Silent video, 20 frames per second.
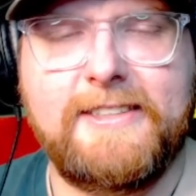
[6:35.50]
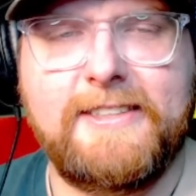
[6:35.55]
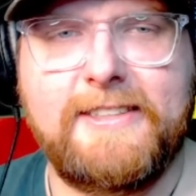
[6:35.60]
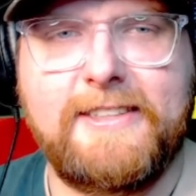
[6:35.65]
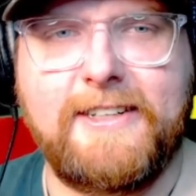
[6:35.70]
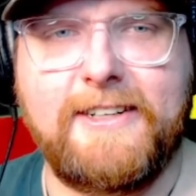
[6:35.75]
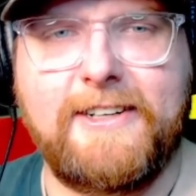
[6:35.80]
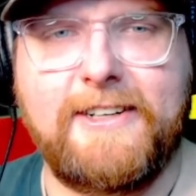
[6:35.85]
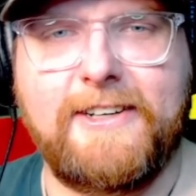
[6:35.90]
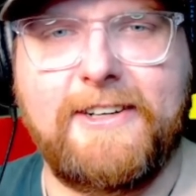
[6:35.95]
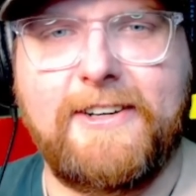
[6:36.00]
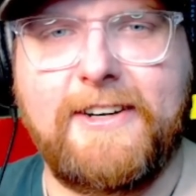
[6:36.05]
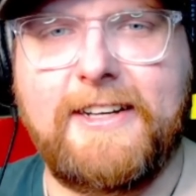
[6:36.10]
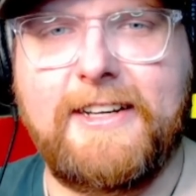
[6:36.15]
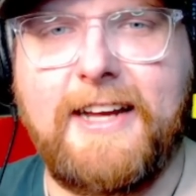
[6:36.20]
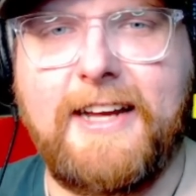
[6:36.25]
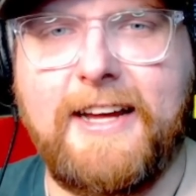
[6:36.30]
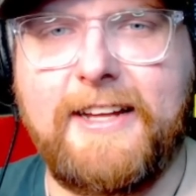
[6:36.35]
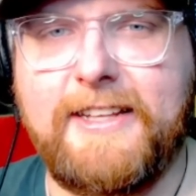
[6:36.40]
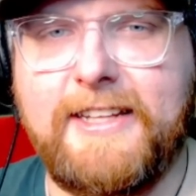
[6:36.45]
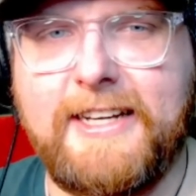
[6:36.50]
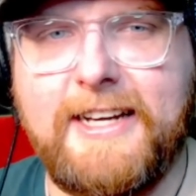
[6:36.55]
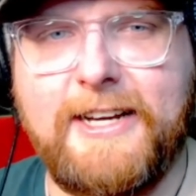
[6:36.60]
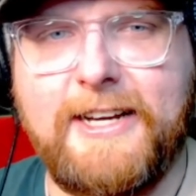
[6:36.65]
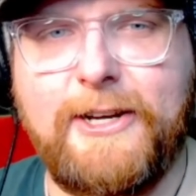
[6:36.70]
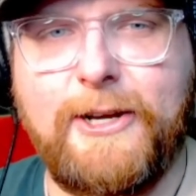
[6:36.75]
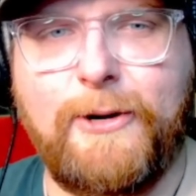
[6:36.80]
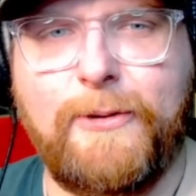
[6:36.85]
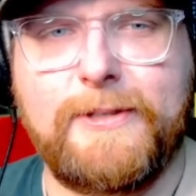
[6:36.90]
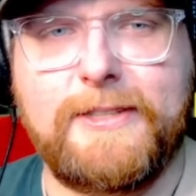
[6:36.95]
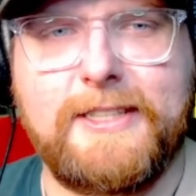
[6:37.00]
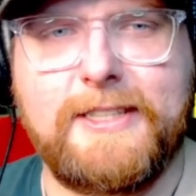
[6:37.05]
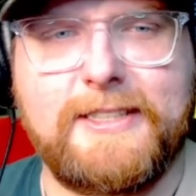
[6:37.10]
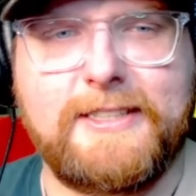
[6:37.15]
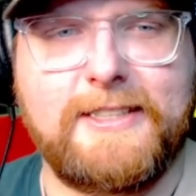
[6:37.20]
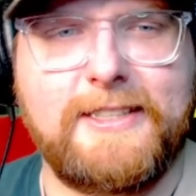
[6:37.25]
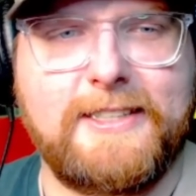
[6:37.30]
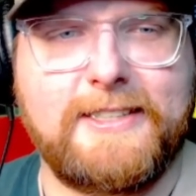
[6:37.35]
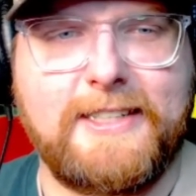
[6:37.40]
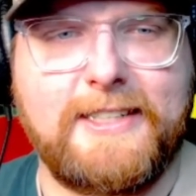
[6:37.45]
Oh, I think I know what
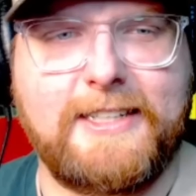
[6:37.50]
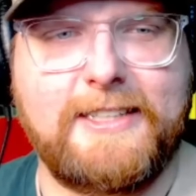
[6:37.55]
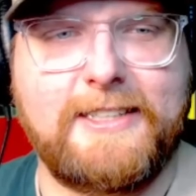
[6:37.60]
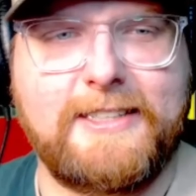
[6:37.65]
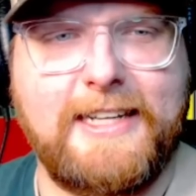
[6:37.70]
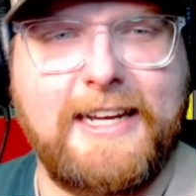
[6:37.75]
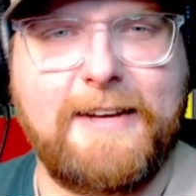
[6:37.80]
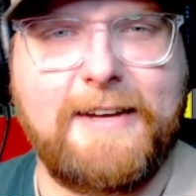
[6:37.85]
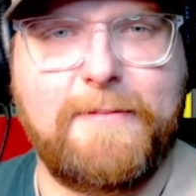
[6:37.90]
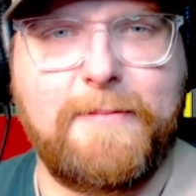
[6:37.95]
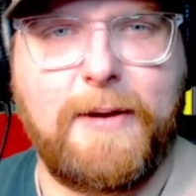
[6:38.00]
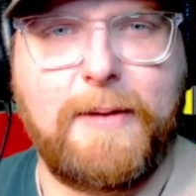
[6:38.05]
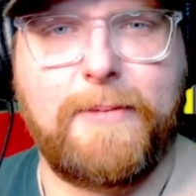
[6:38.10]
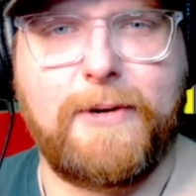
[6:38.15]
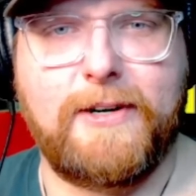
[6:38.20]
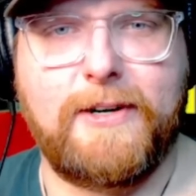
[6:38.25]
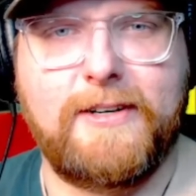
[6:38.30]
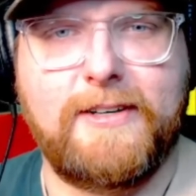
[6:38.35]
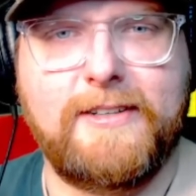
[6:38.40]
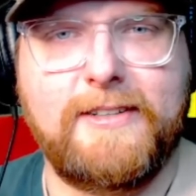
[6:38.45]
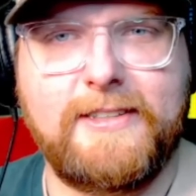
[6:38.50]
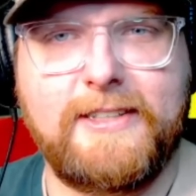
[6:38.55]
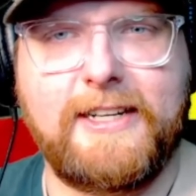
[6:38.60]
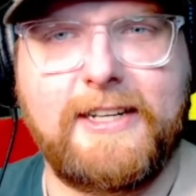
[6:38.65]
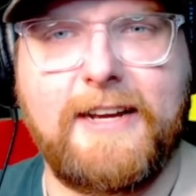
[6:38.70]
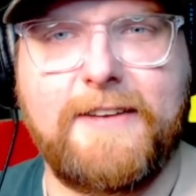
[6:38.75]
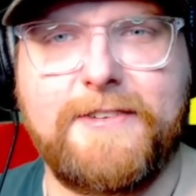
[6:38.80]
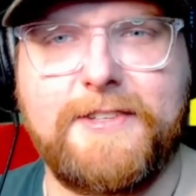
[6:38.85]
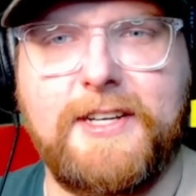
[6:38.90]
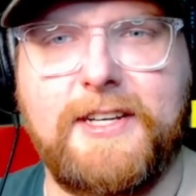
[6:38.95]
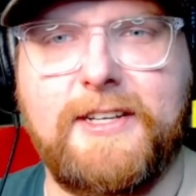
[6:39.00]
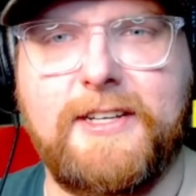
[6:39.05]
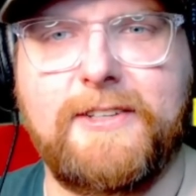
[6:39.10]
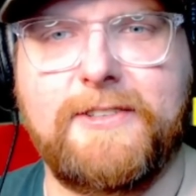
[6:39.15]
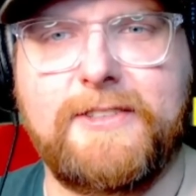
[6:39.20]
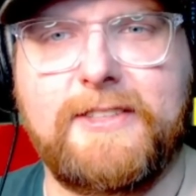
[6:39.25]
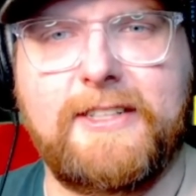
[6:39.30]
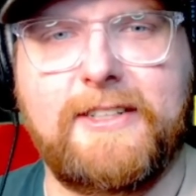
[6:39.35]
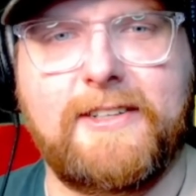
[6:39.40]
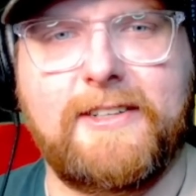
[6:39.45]
this is. I just can't remember. I think I've seen
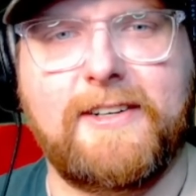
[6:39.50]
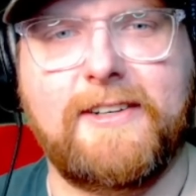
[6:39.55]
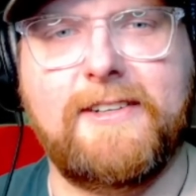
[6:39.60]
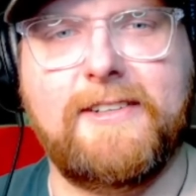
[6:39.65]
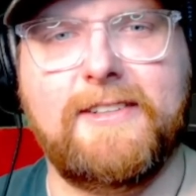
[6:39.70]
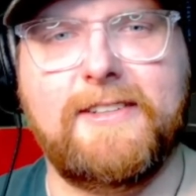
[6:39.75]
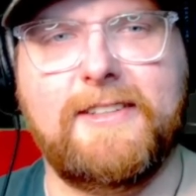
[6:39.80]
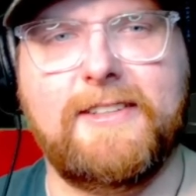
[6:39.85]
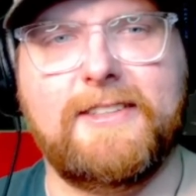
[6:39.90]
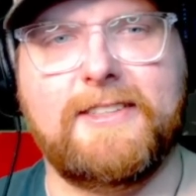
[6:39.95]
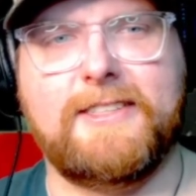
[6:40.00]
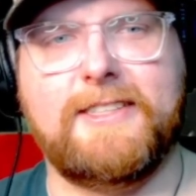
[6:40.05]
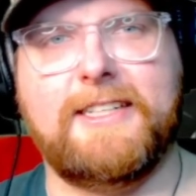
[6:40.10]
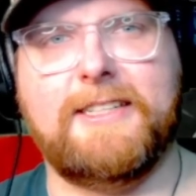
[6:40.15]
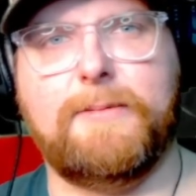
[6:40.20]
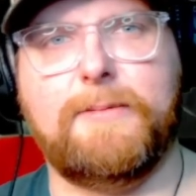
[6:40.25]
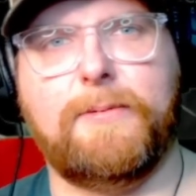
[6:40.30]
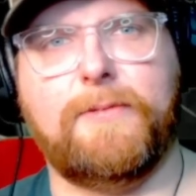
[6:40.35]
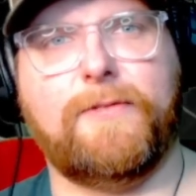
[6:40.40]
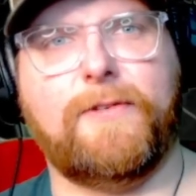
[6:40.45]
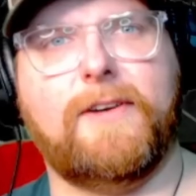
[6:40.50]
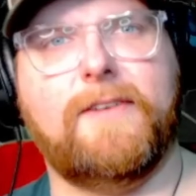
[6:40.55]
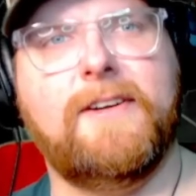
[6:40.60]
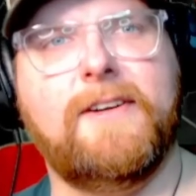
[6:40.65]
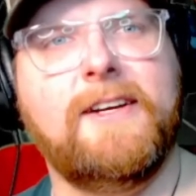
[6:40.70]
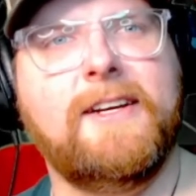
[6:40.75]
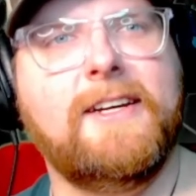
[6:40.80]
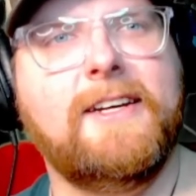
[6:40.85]
those here in the States before.